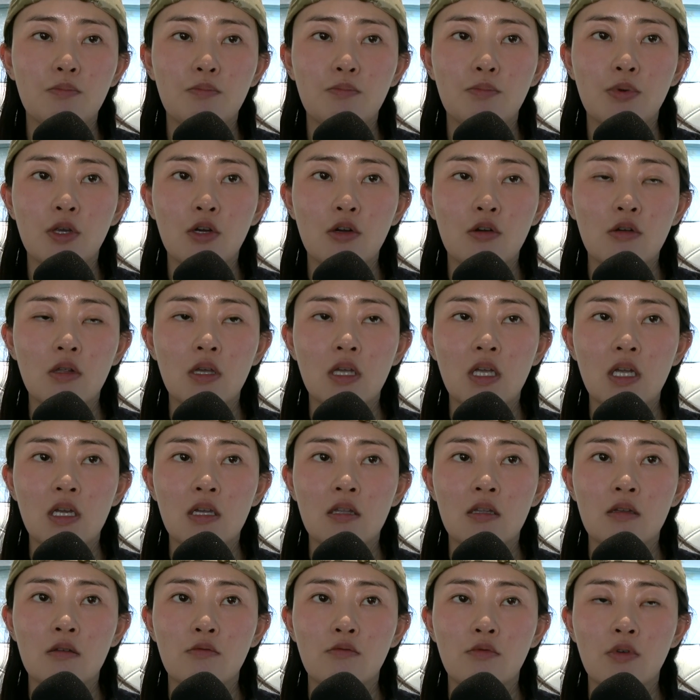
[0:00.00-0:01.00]
purely
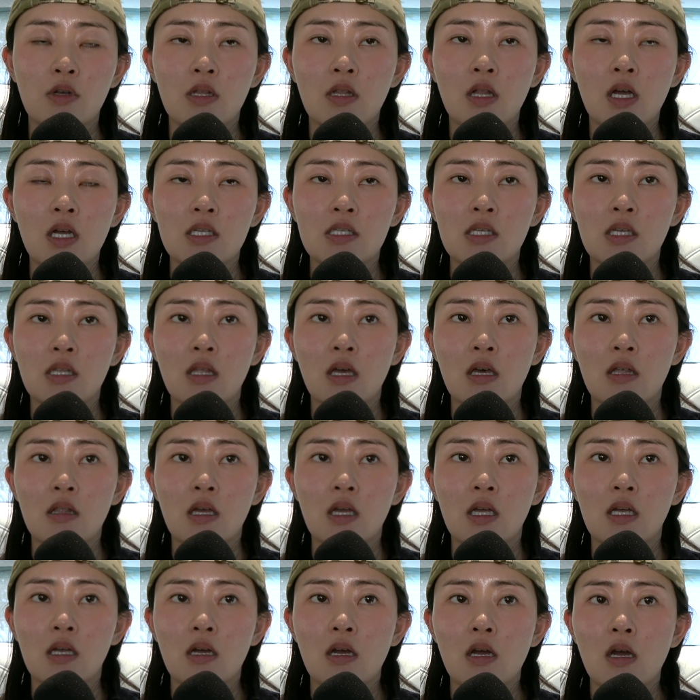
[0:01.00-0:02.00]
in realizing that
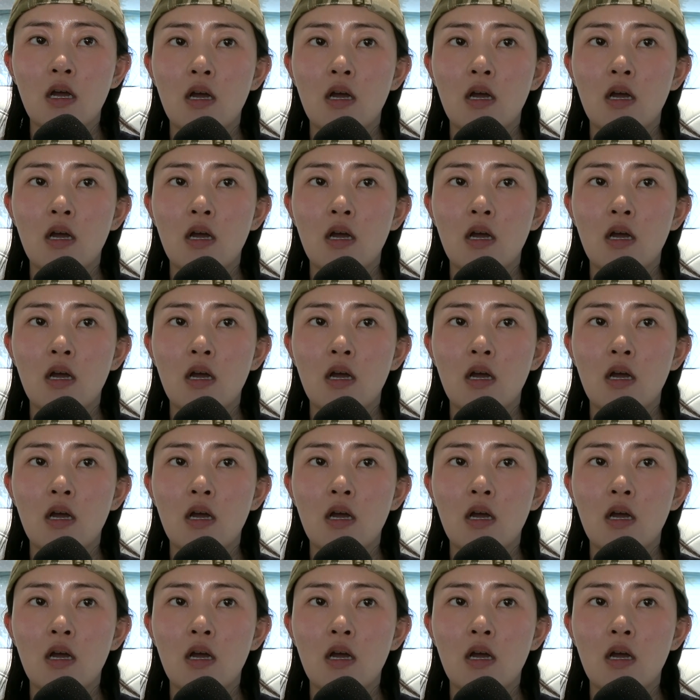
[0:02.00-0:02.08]
like